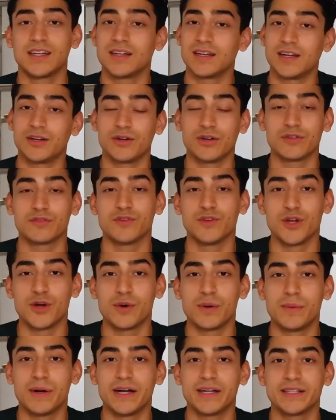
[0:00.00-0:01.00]
I don't know if you know
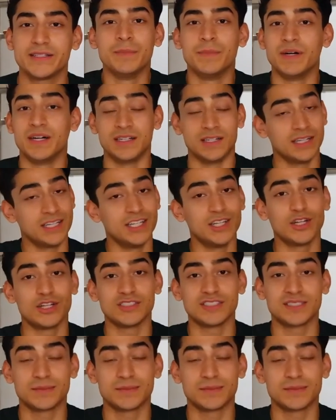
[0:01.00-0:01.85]
about it, but he learned